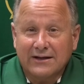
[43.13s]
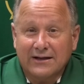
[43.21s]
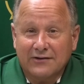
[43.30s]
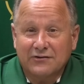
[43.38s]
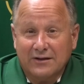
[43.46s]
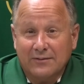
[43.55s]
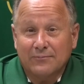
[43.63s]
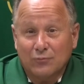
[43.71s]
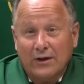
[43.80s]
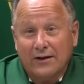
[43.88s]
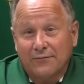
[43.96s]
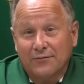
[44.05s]
gets them
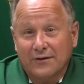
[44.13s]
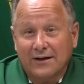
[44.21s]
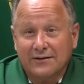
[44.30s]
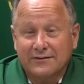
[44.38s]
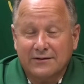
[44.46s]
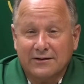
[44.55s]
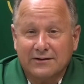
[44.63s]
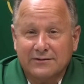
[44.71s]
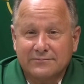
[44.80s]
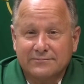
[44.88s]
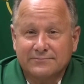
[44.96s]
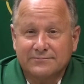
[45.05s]
ready for that uh,
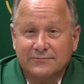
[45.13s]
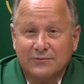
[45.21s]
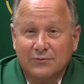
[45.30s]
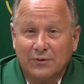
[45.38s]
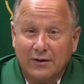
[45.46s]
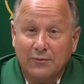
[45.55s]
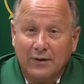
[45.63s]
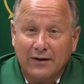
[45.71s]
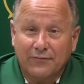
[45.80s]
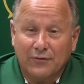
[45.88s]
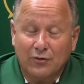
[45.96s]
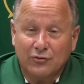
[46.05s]
re ready
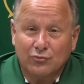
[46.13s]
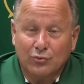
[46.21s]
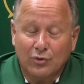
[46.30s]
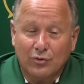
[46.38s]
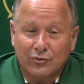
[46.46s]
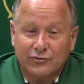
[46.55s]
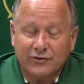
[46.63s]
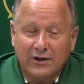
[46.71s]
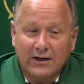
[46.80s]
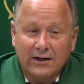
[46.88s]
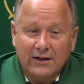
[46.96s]
for those roles.